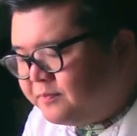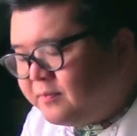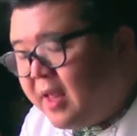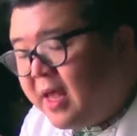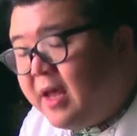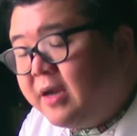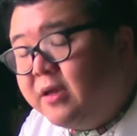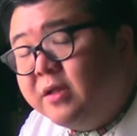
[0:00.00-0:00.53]

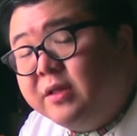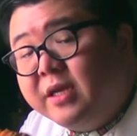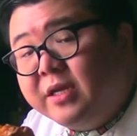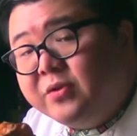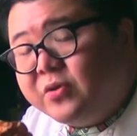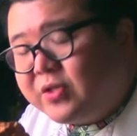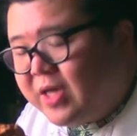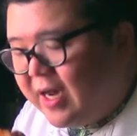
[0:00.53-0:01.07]
And the
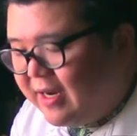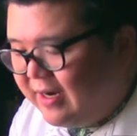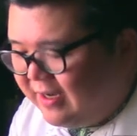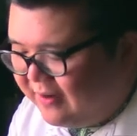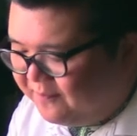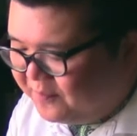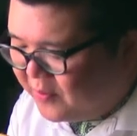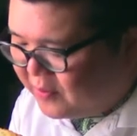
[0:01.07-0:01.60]
inside,
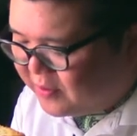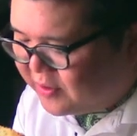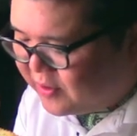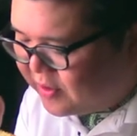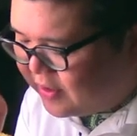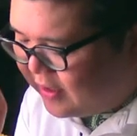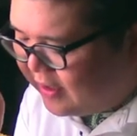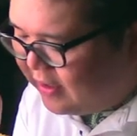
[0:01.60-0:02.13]
you can
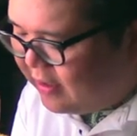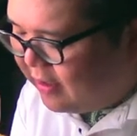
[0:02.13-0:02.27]
see the